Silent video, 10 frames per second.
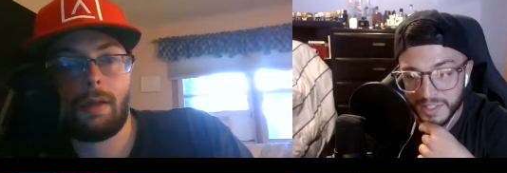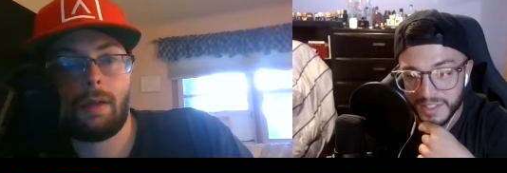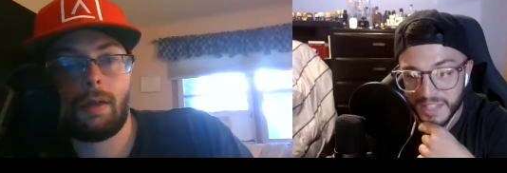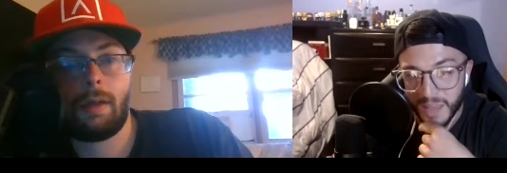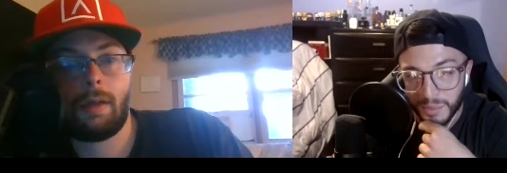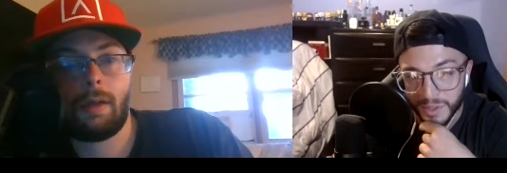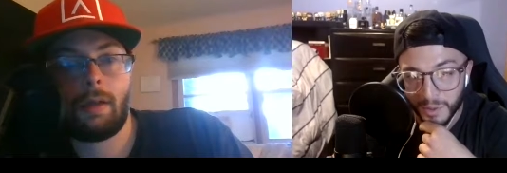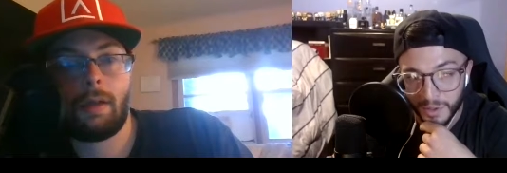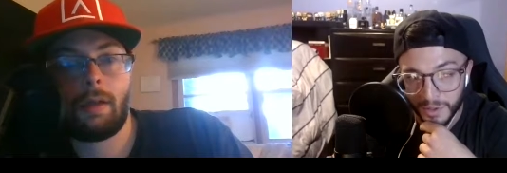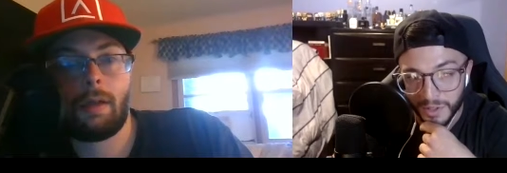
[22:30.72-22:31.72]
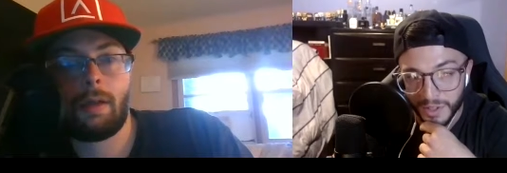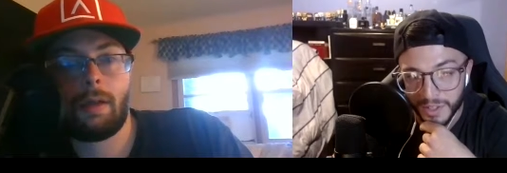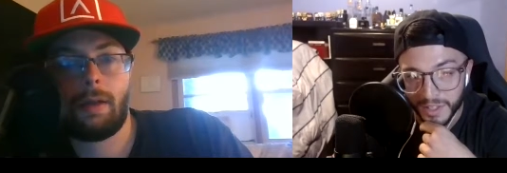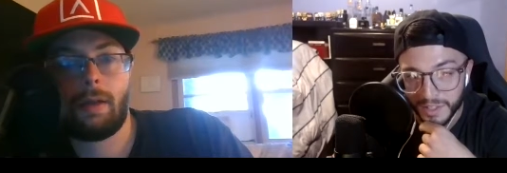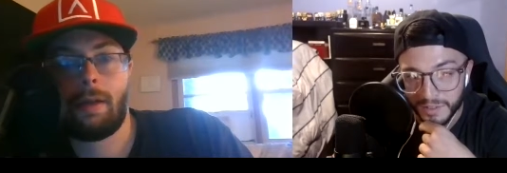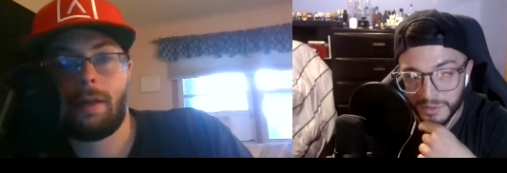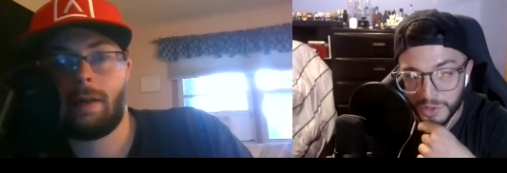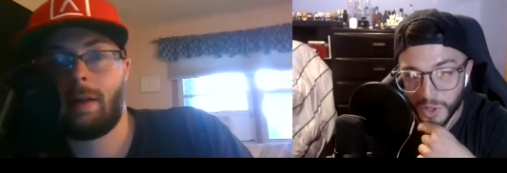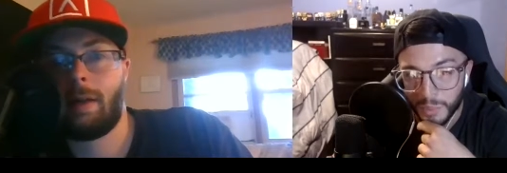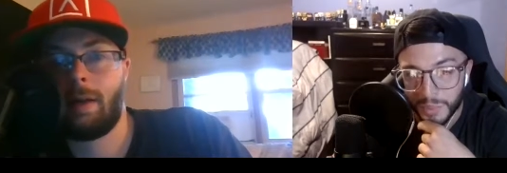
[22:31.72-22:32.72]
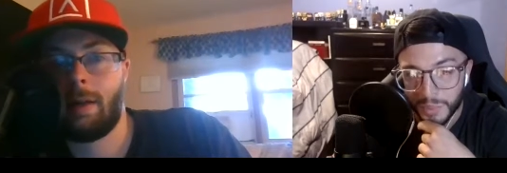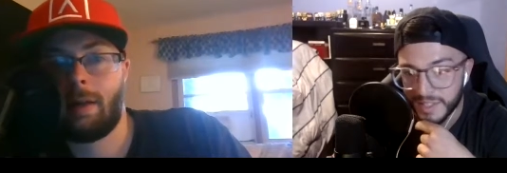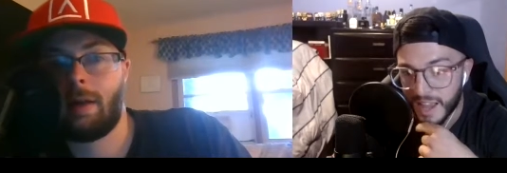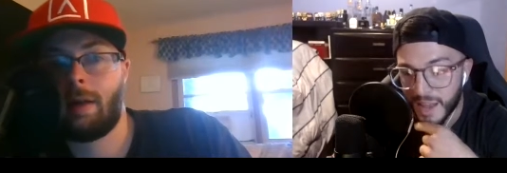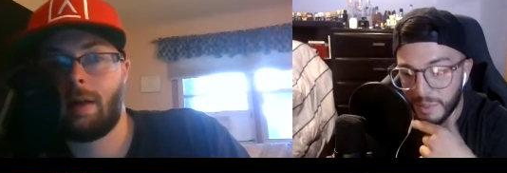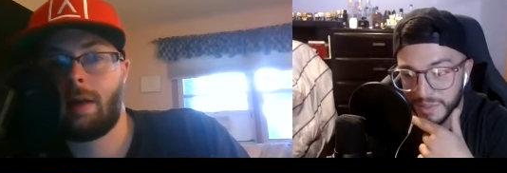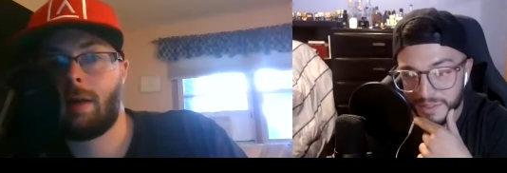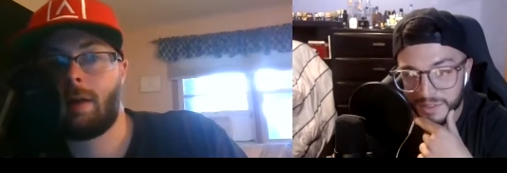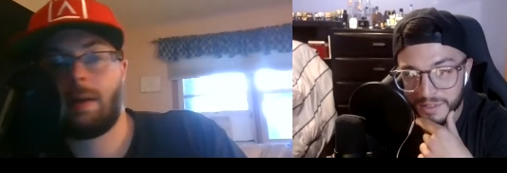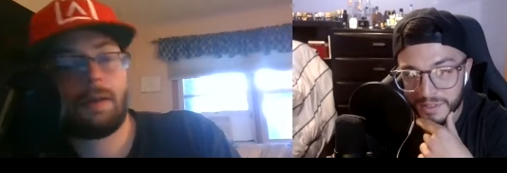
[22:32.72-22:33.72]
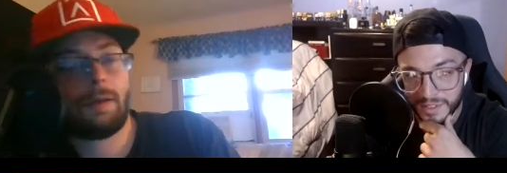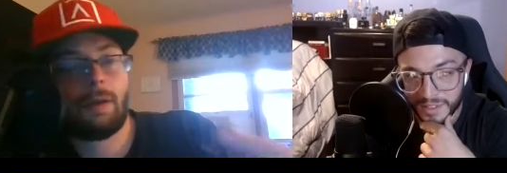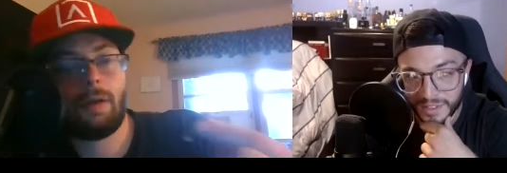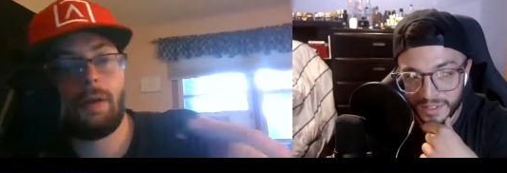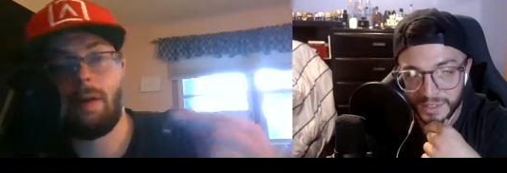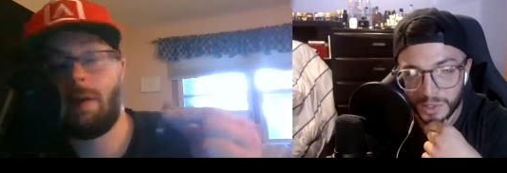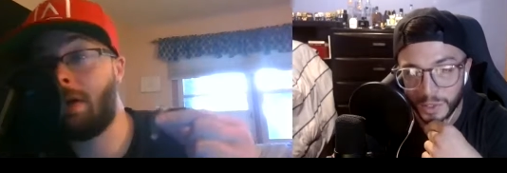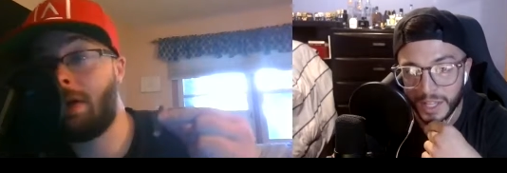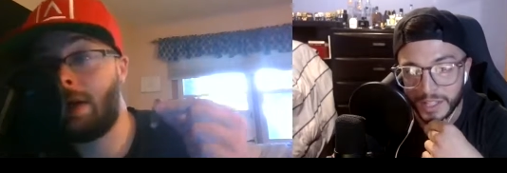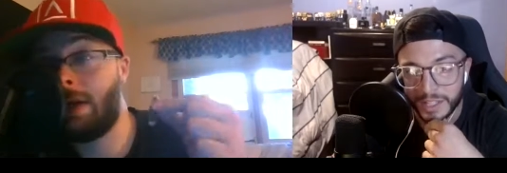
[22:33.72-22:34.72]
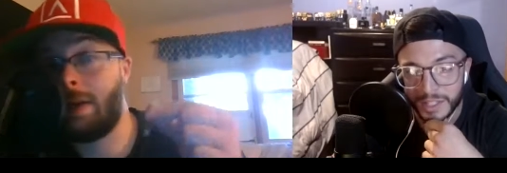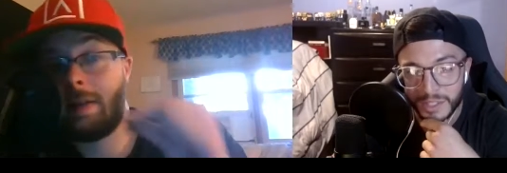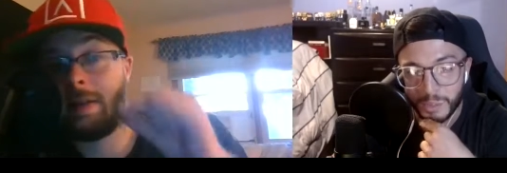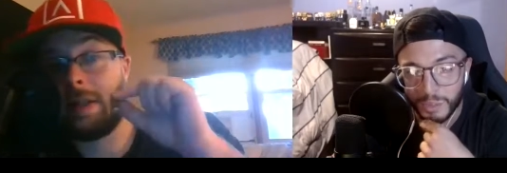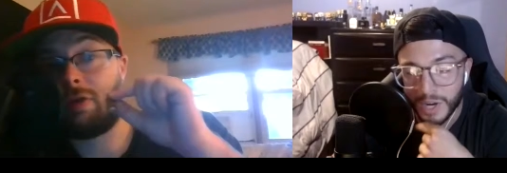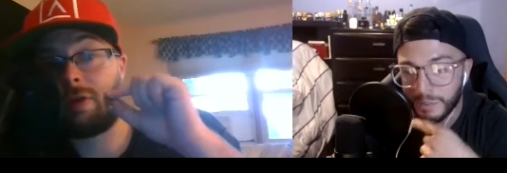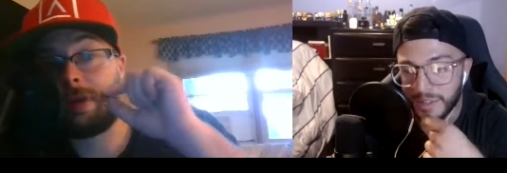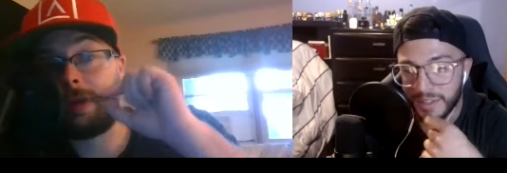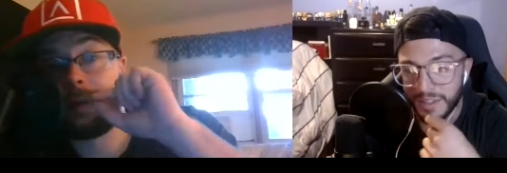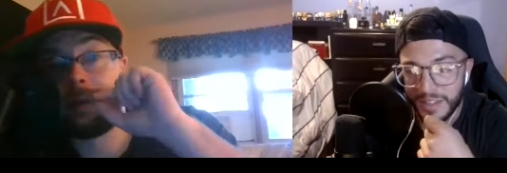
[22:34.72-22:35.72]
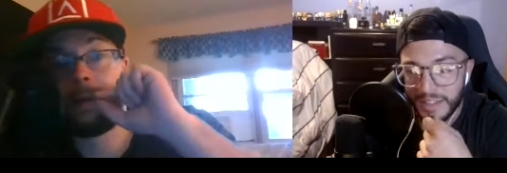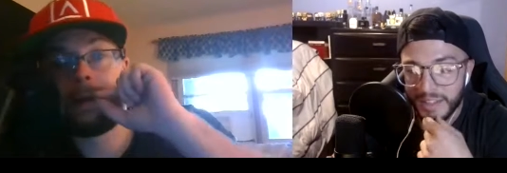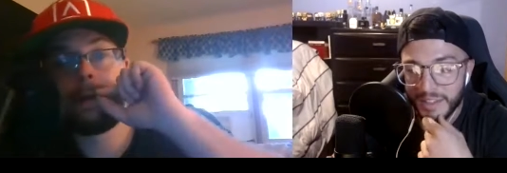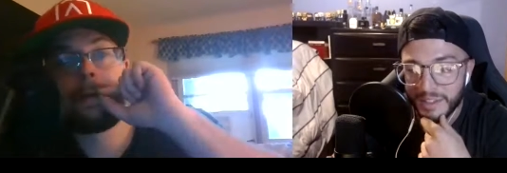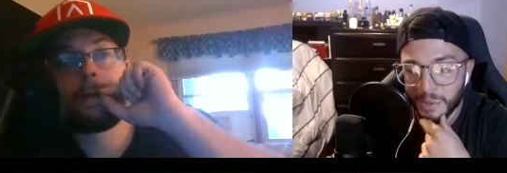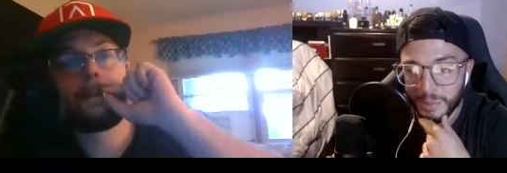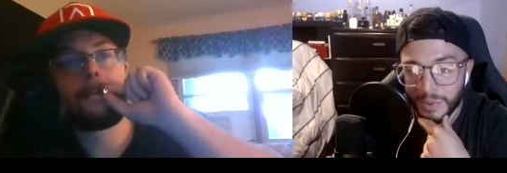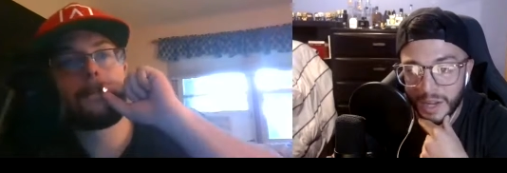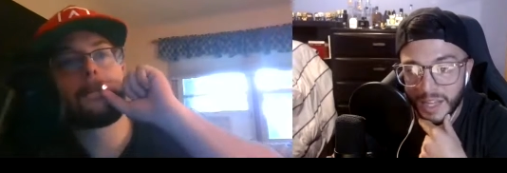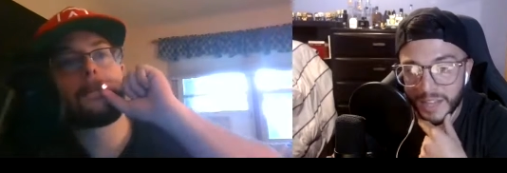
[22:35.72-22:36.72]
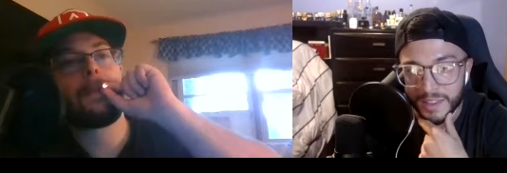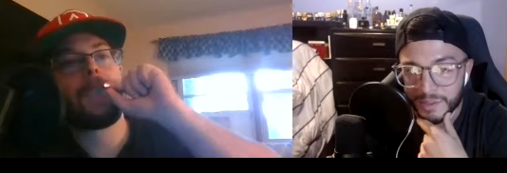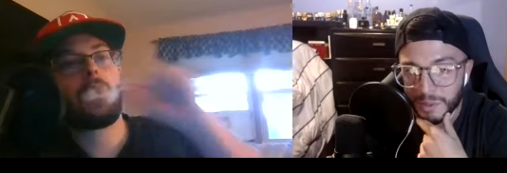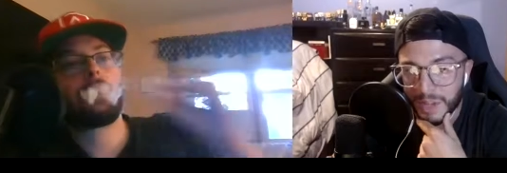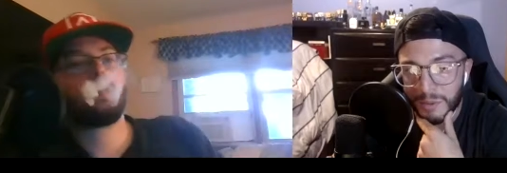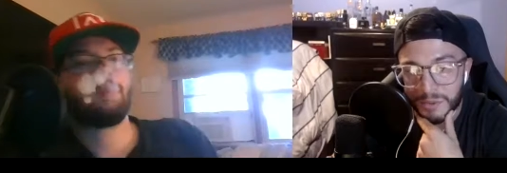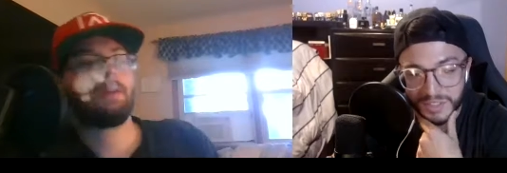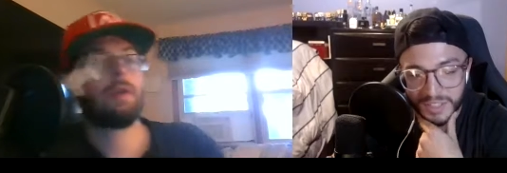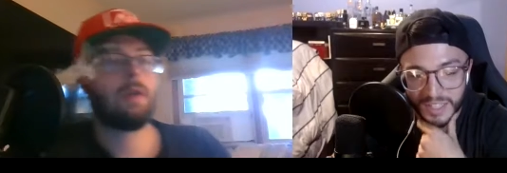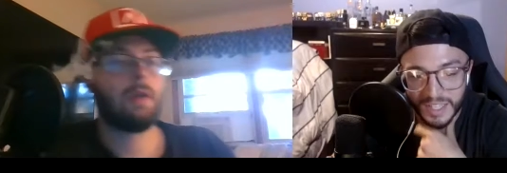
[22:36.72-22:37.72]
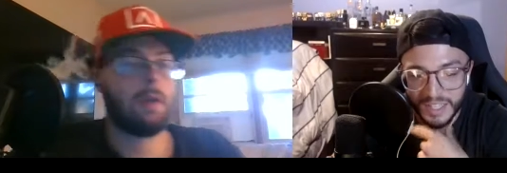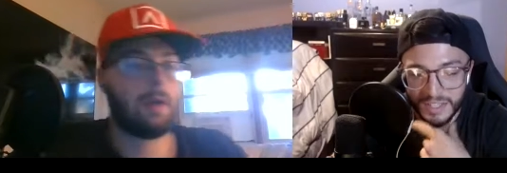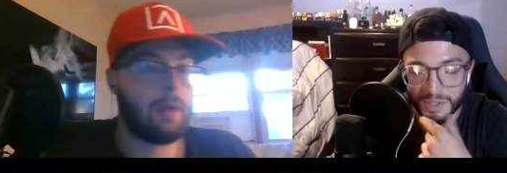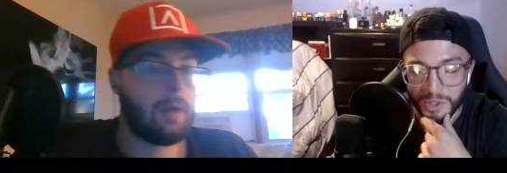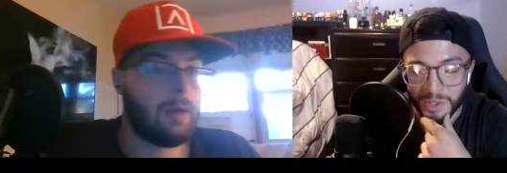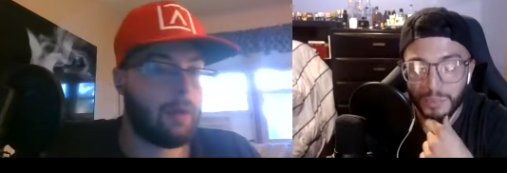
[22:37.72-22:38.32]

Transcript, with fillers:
Speaker 1: a stabbing or a, uh, a like jumping to happen. So like you probably, you probably yeah. There's no cameras, so you